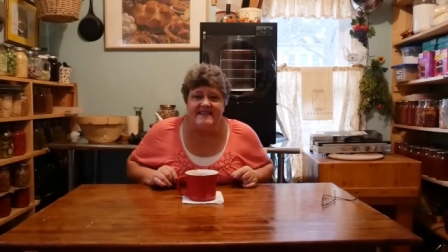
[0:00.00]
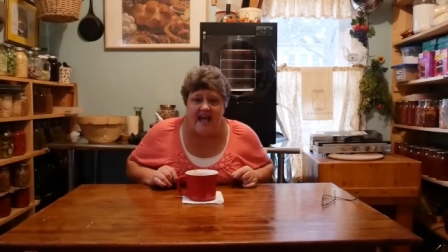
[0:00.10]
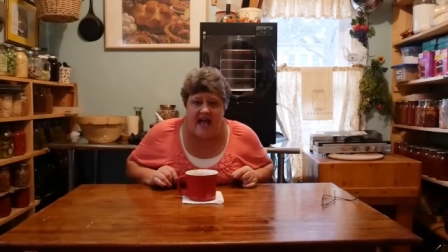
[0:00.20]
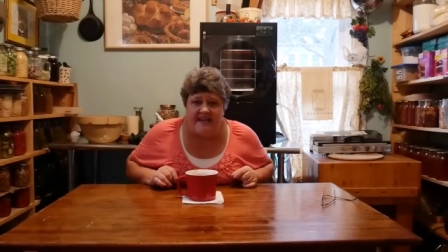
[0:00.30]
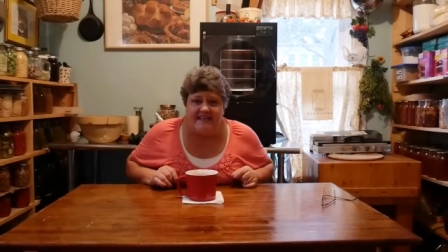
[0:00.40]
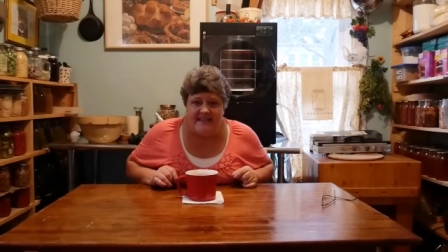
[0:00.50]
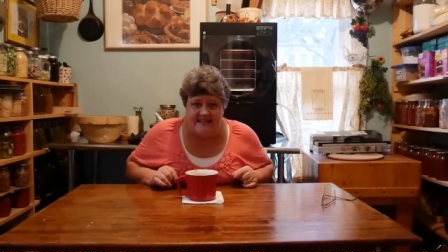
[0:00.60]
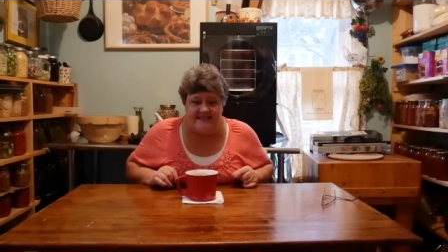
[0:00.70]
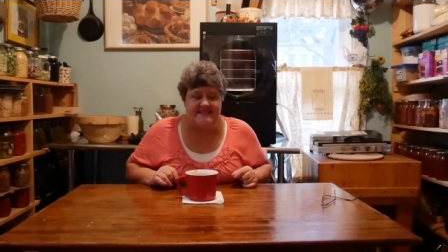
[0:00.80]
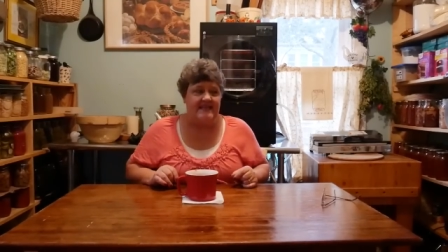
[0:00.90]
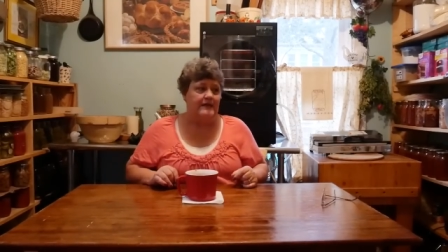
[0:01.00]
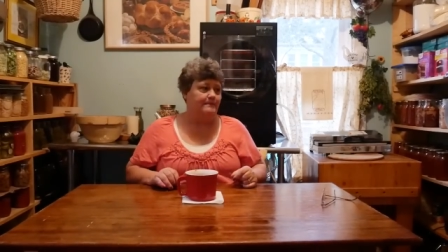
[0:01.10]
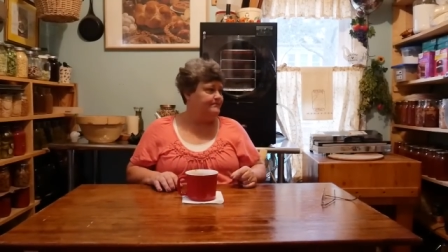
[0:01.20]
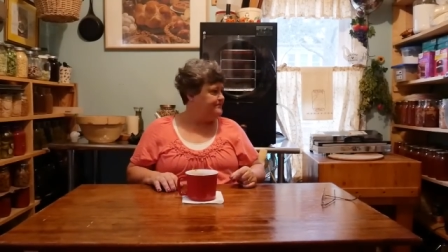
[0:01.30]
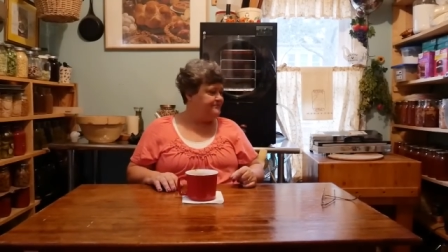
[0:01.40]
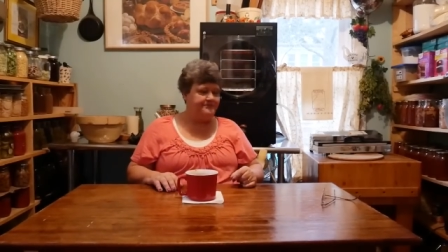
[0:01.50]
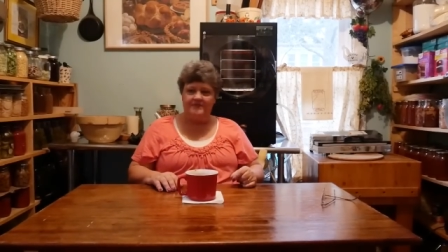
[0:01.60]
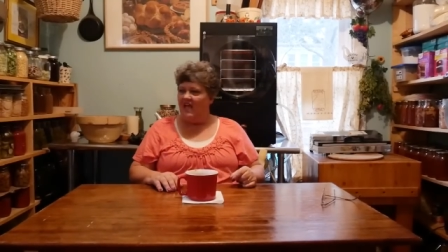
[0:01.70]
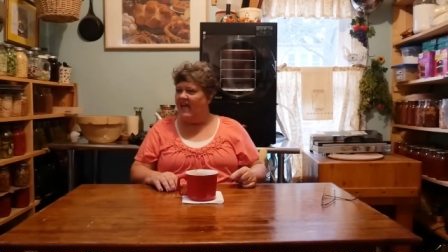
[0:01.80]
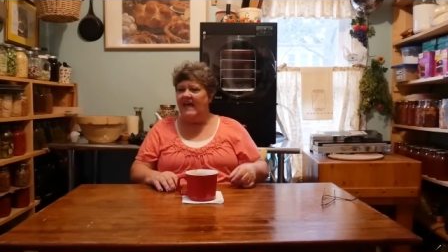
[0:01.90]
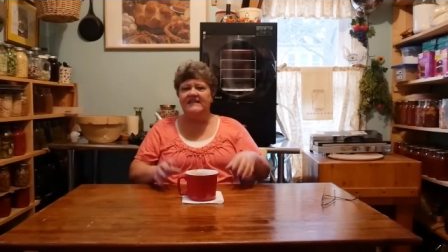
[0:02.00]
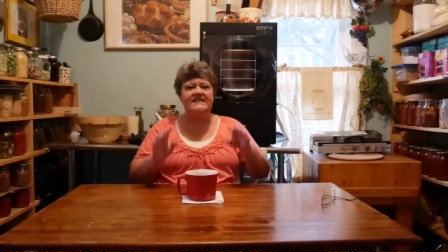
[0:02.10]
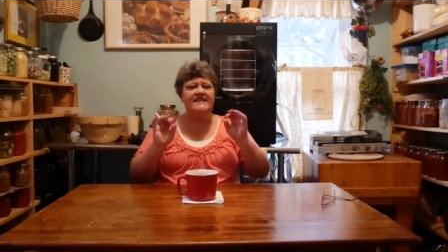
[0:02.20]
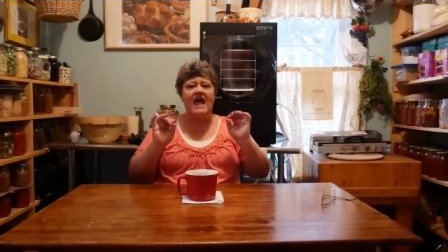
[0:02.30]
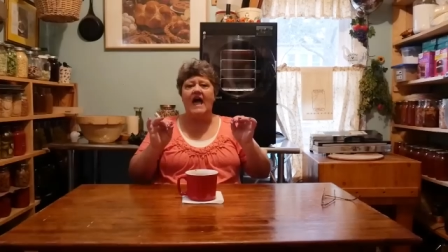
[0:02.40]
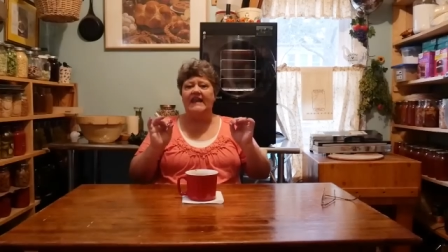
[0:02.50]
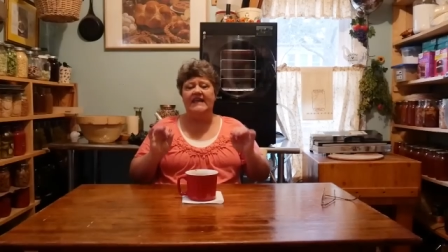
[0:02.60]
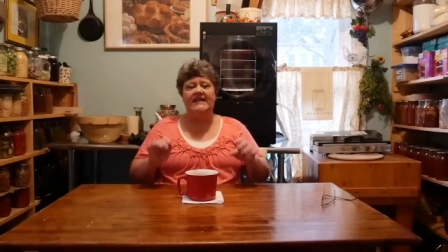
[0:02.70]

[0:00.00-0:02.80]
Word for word: not easy. It's not